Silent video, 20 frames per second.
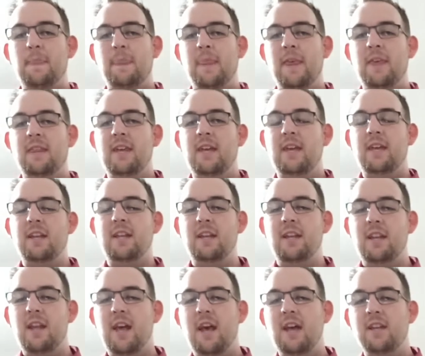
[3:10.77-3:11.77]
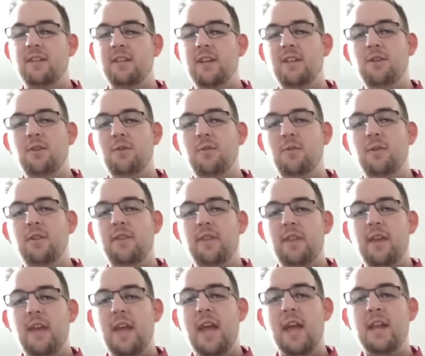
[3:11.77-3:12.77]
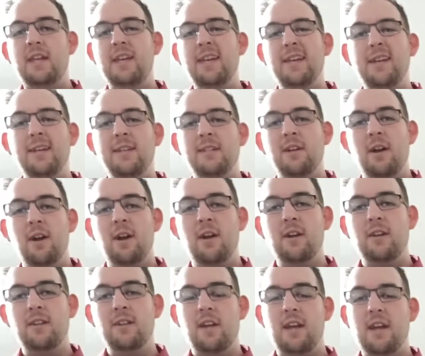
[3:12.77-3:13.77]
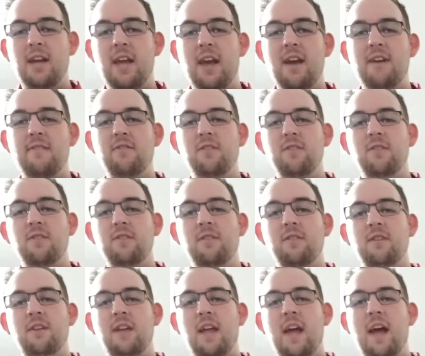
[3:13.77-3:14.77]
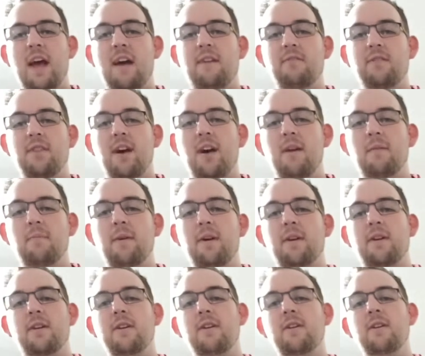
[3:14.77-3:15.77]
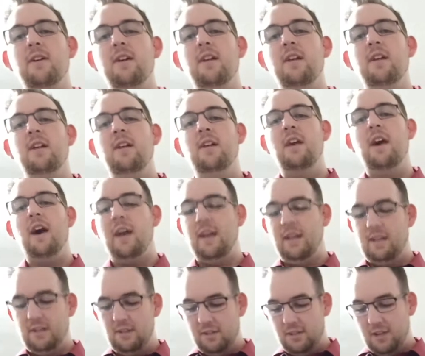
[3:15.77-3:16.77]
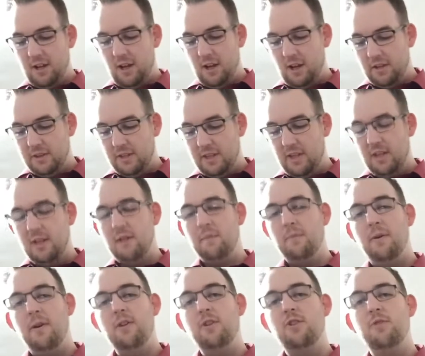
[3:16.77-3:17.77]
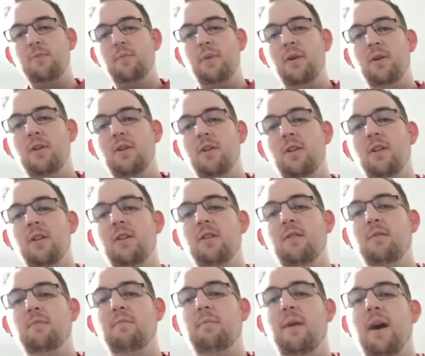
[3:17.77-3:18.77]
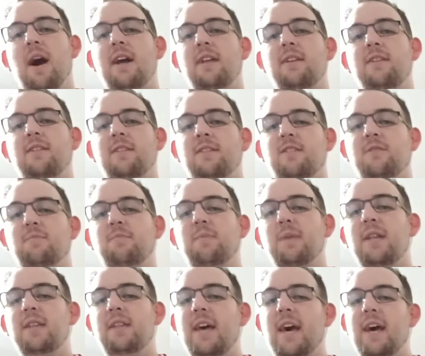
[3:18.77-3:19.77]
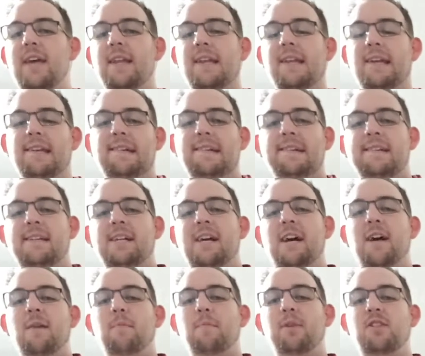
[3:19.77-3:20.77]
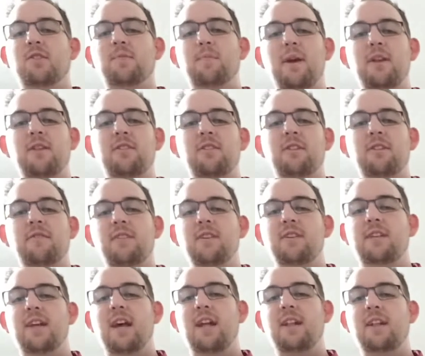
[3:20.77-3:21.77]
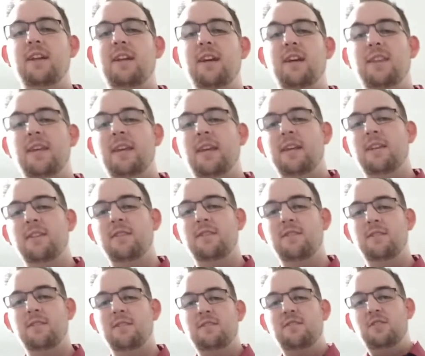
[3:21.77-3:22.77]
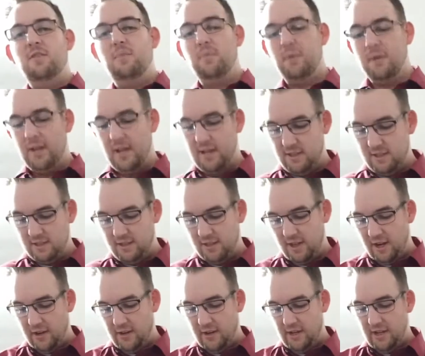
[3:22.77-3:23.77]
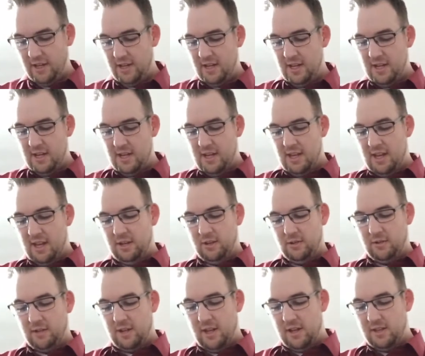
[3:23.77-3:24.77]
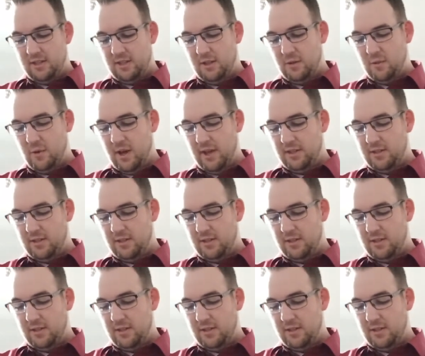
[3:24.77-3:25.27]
And then, as I do with any guitar that I ever have with a humbucker, I installed the push-pull pot to split that. Especially for a Telly, I think it's super necessary, and you'll kind of see why.